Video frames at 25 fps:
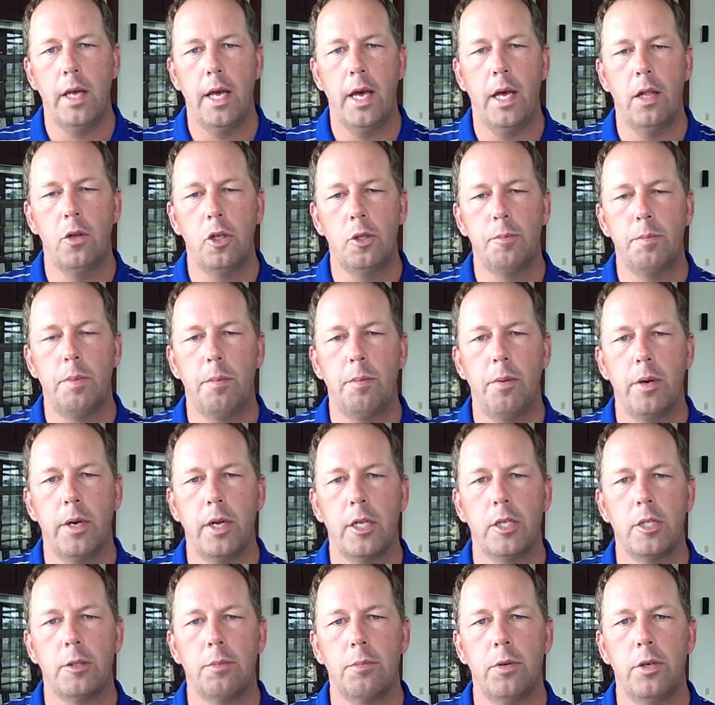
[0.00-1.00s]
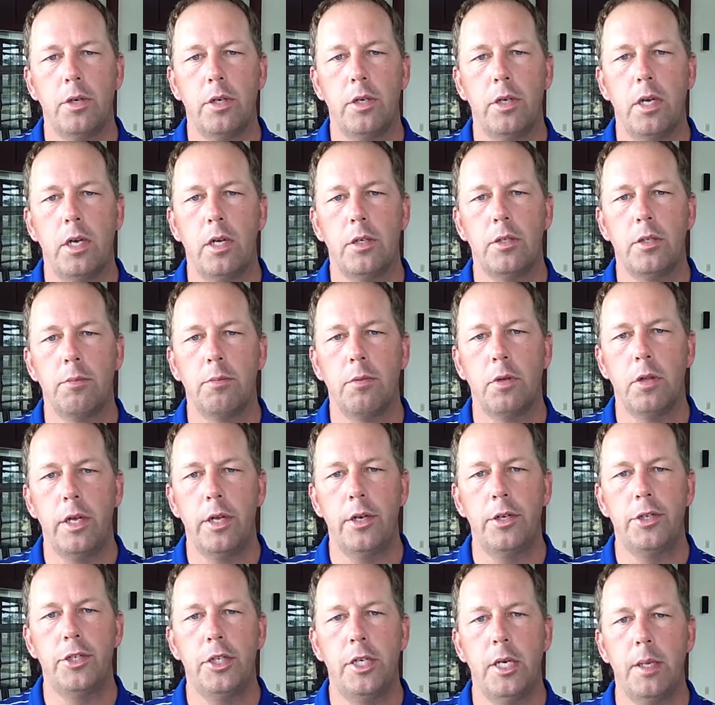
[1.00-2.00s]
Yeah, Luke's been bringing some good
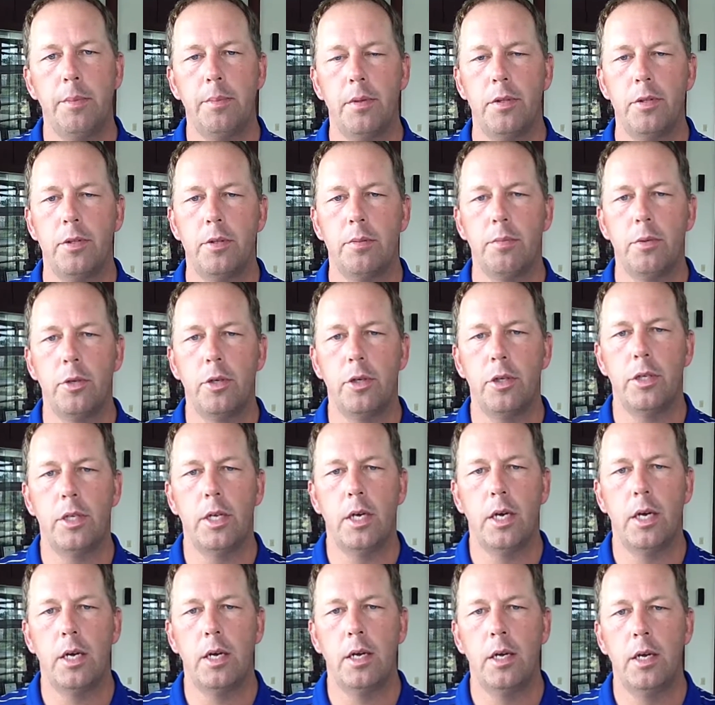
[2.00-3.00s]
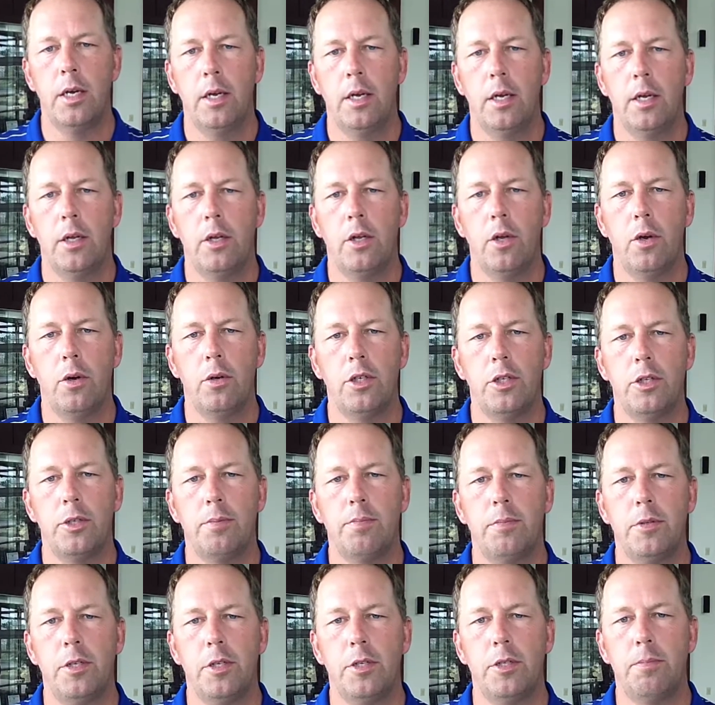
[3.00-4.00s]
leadership and some good
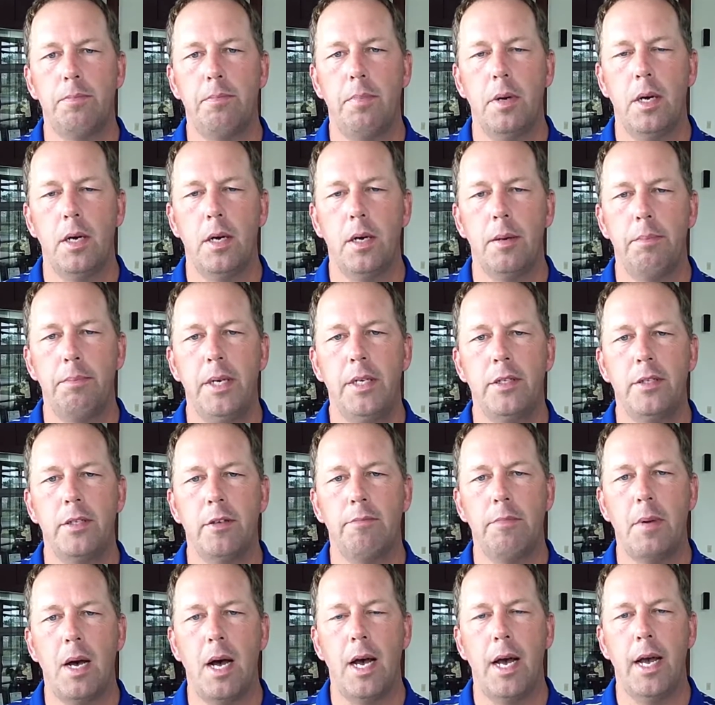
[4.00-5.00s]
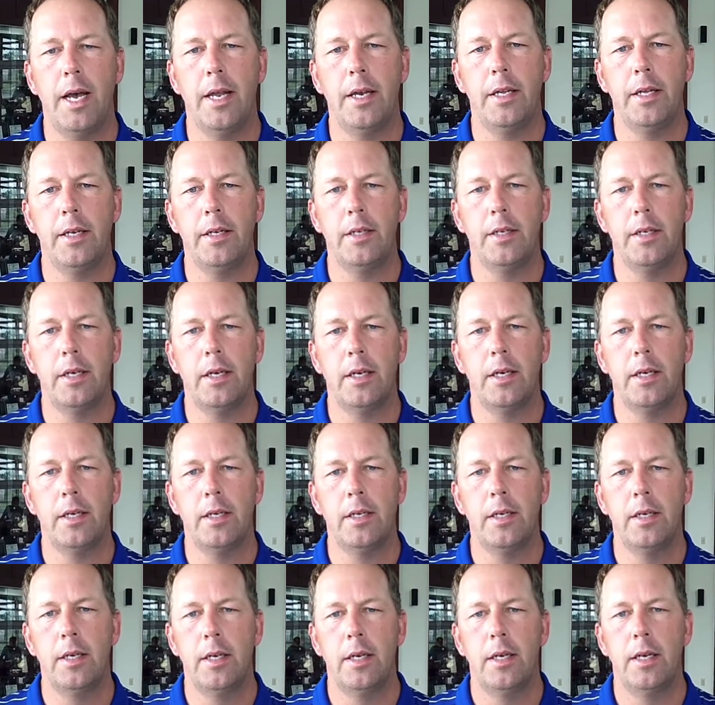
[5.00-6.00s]
just peace of mind
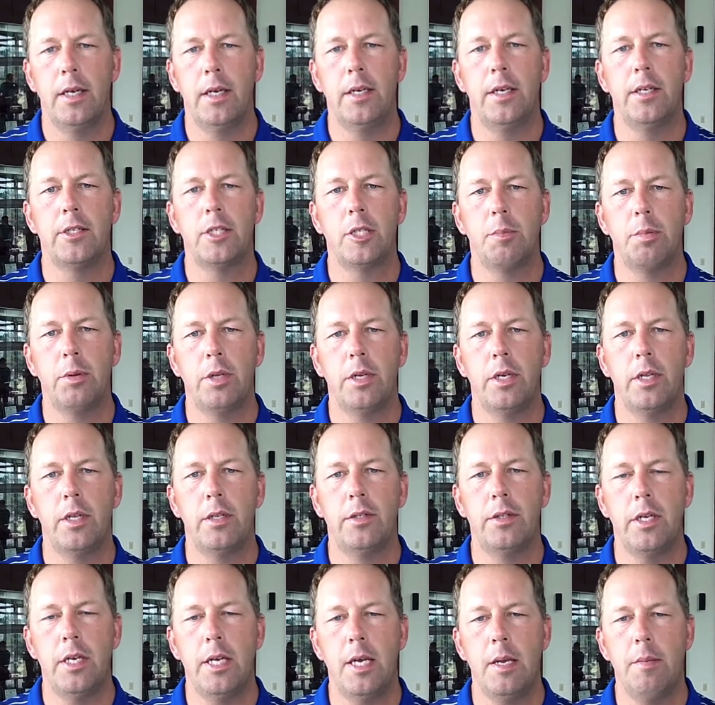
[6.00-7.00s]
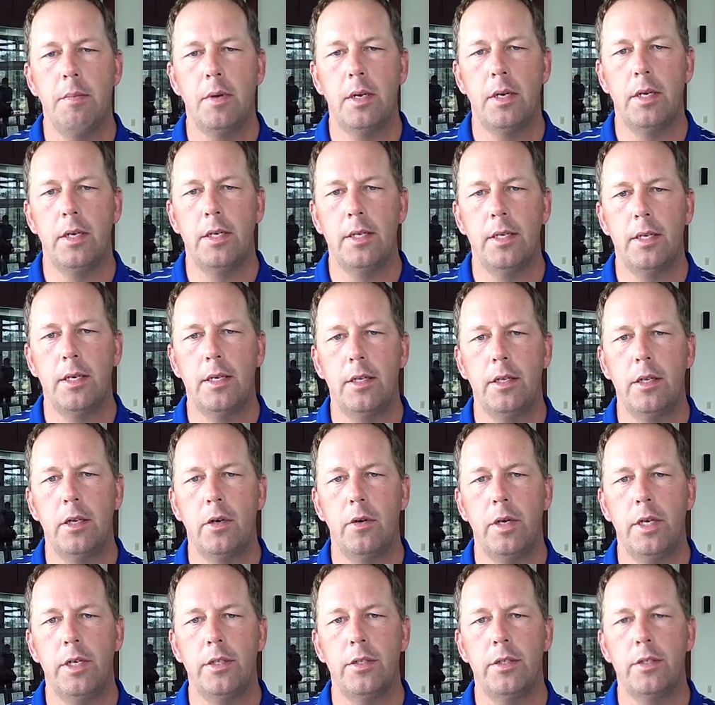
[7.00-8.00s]
and discipline to the team,
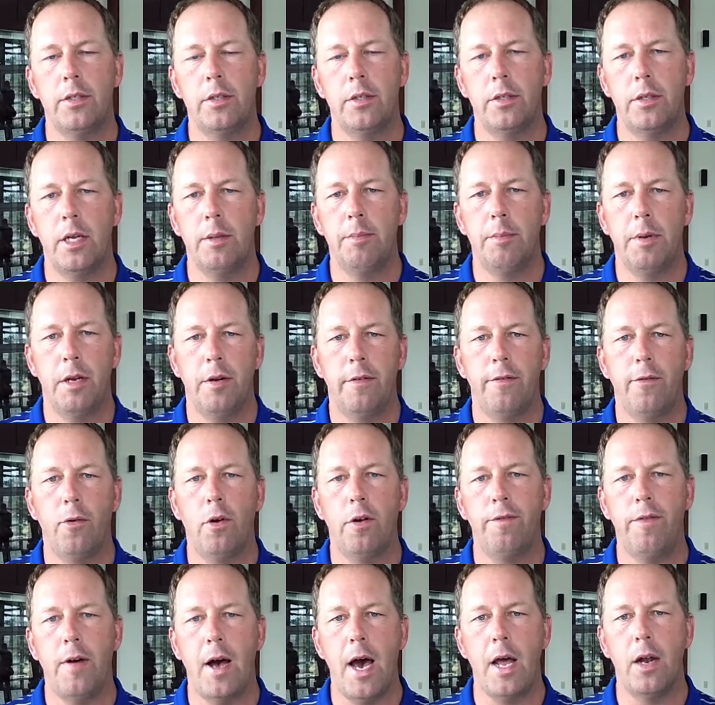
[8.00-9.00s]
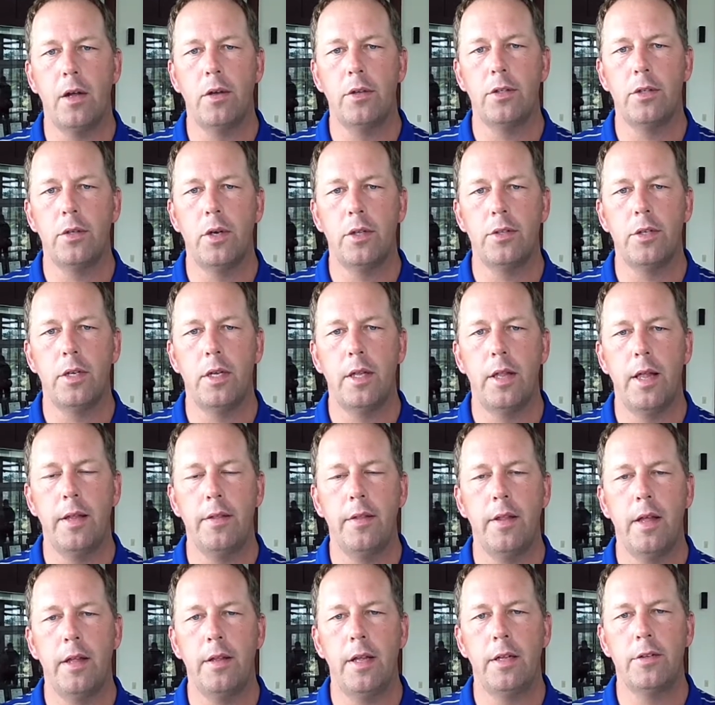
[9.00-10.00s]
and he's been to four finals, so
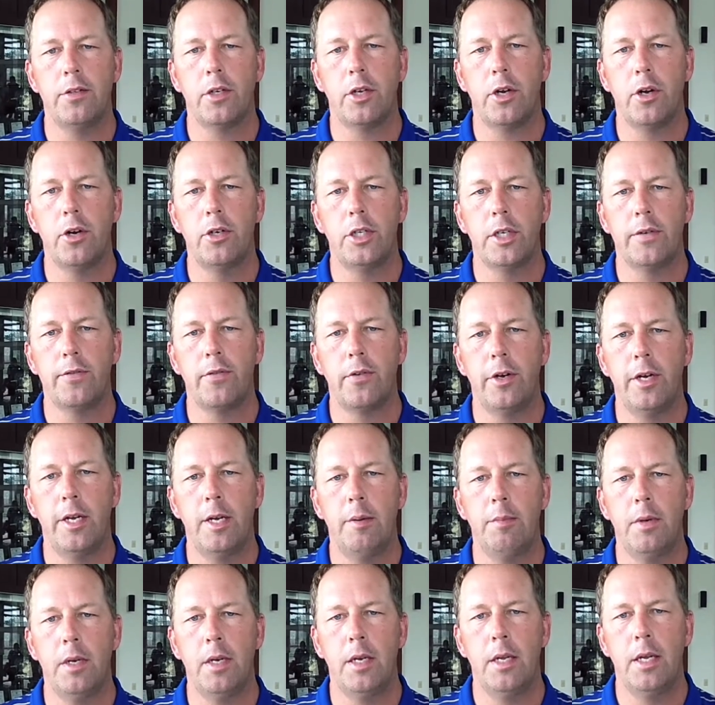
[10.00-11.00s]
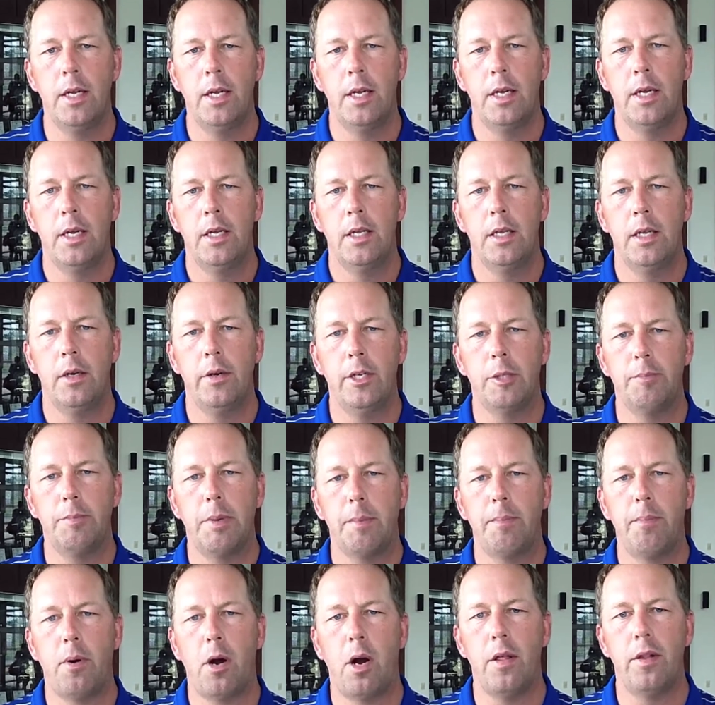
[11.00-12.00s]
that's encouraging for him. And you know, he's a
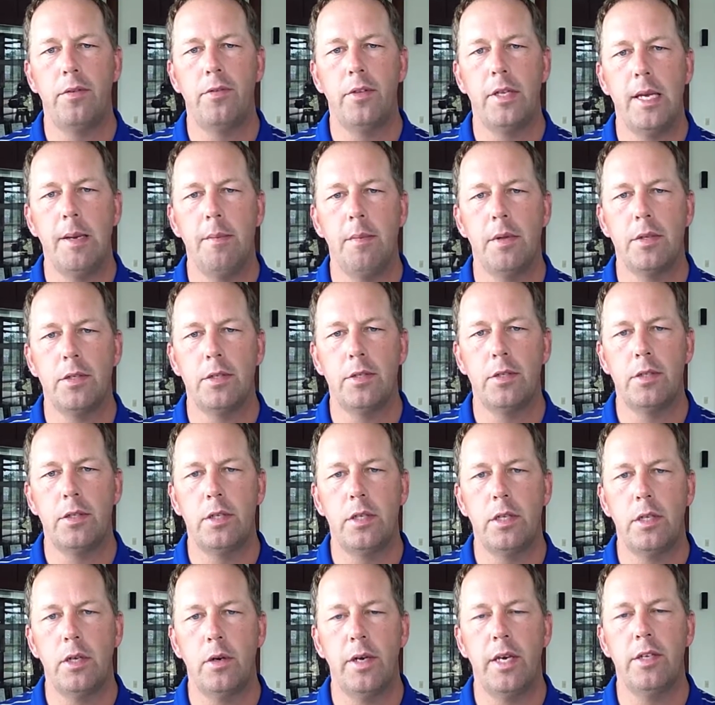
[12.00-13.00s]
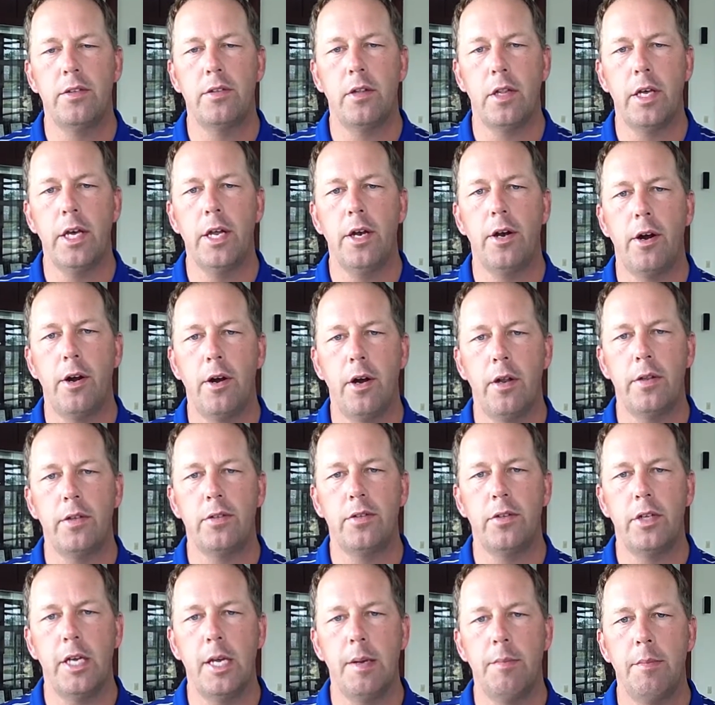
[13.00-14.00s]
big part of the team. He's the leader on
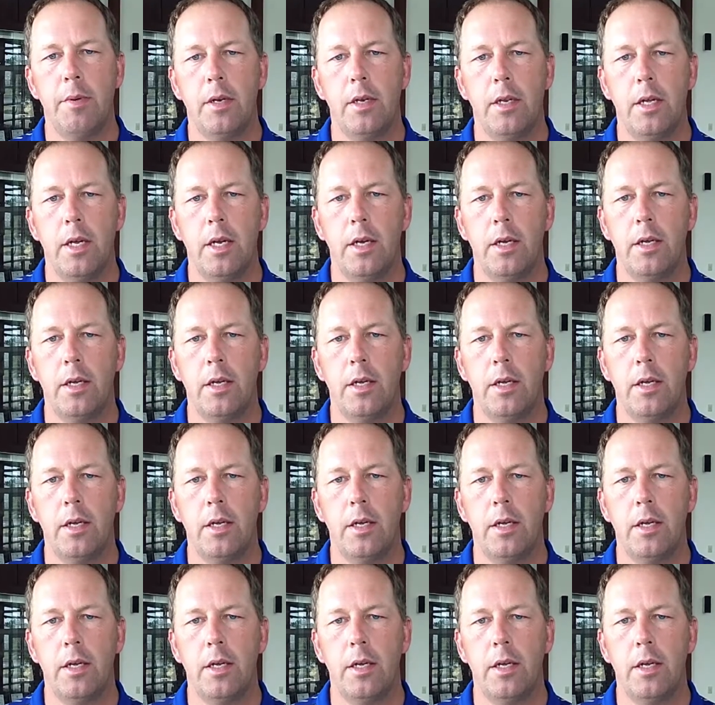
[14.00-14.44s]
this team, and